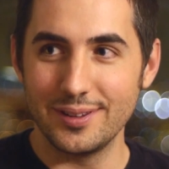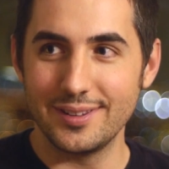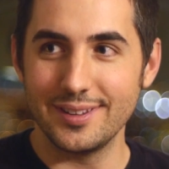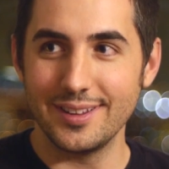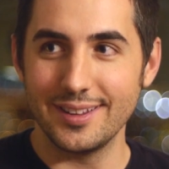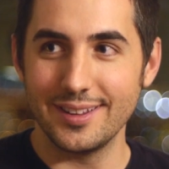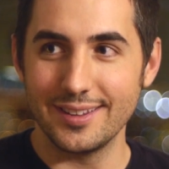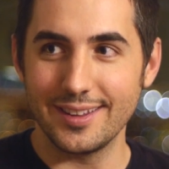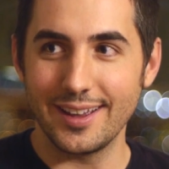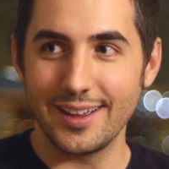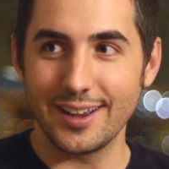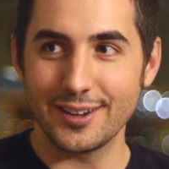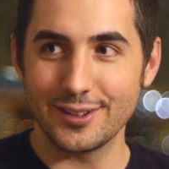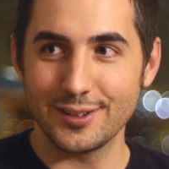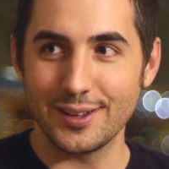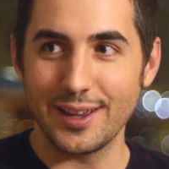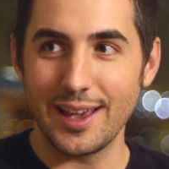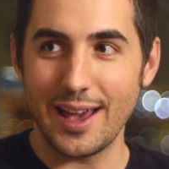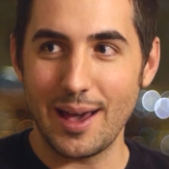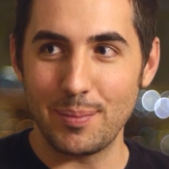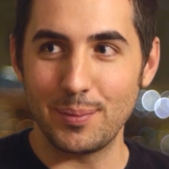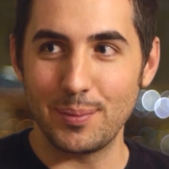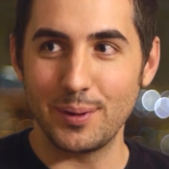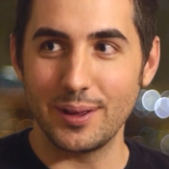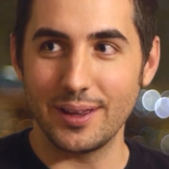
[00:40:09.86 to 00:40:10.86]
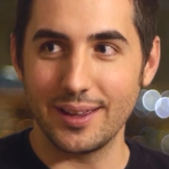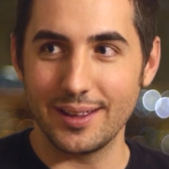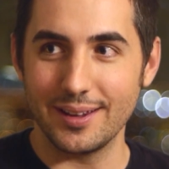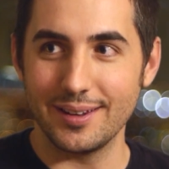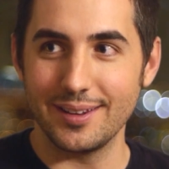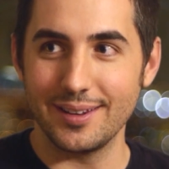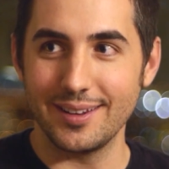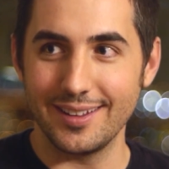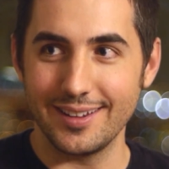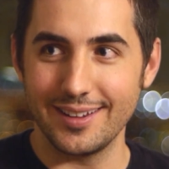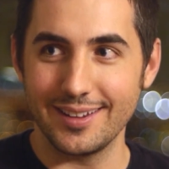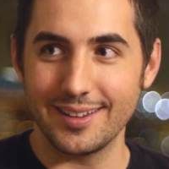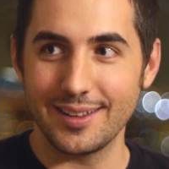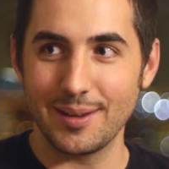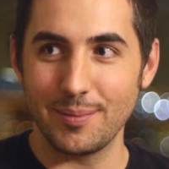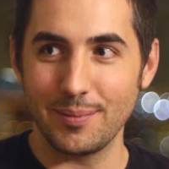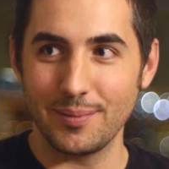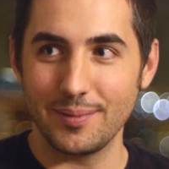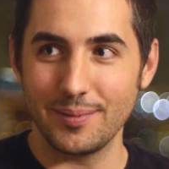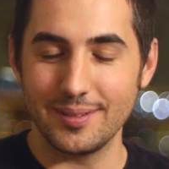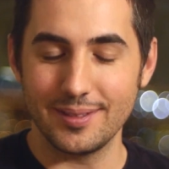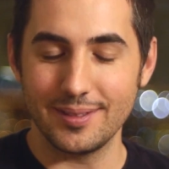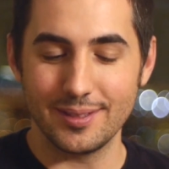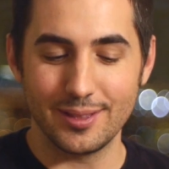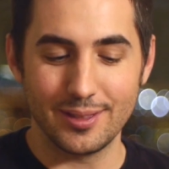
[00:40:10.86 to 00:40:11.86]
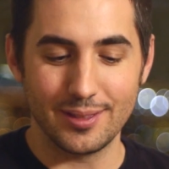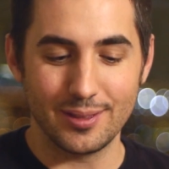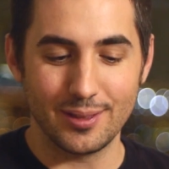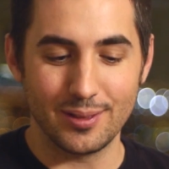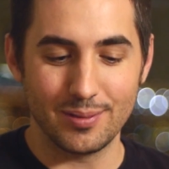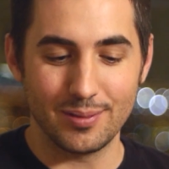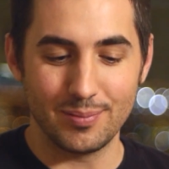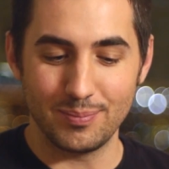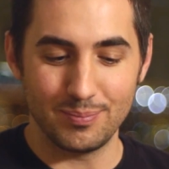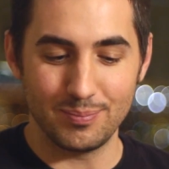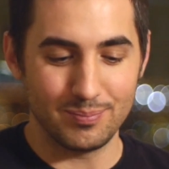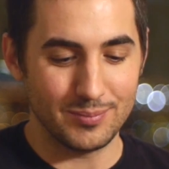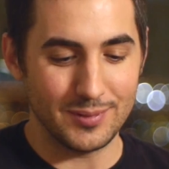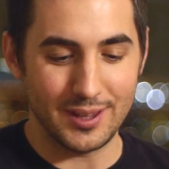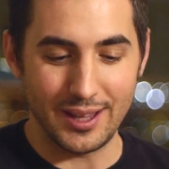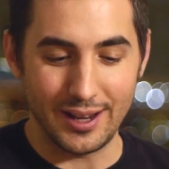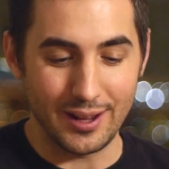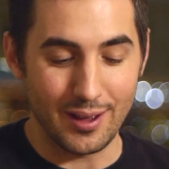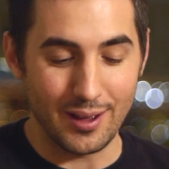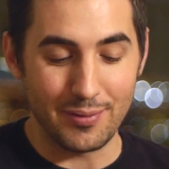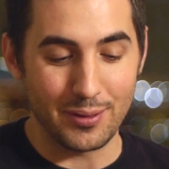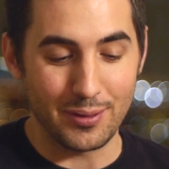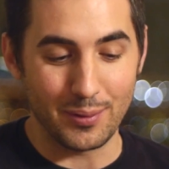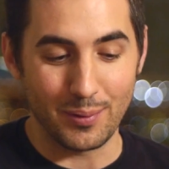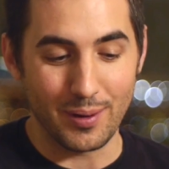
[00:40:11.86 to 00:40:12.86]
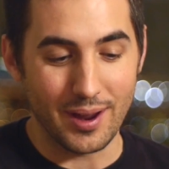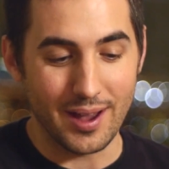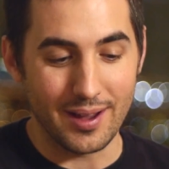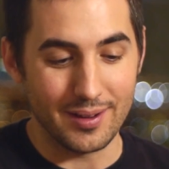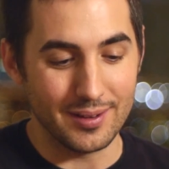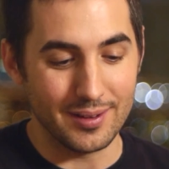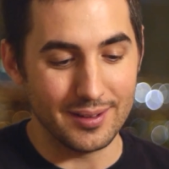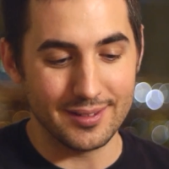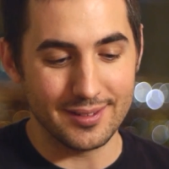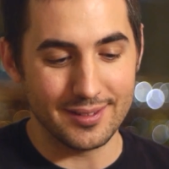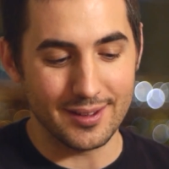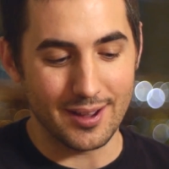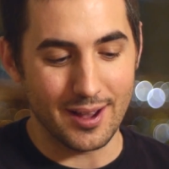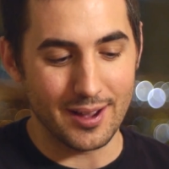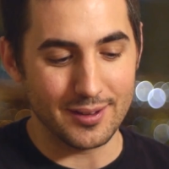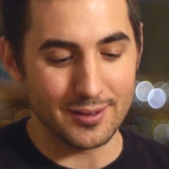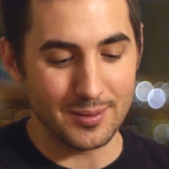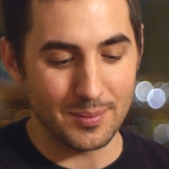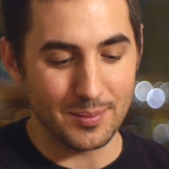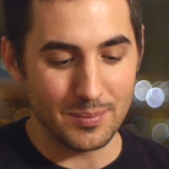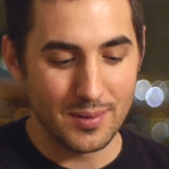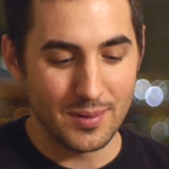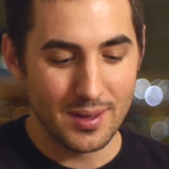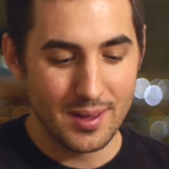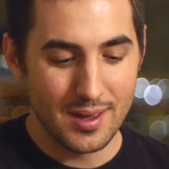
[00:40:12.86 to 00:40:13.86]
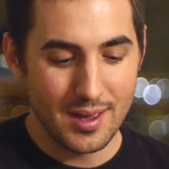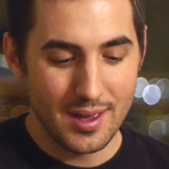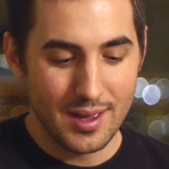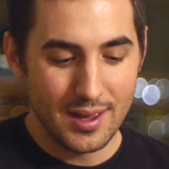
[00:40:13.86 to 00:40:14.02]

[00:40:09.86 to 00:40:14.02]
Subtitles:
to see this actually happening and getting off the ground. It's awesome.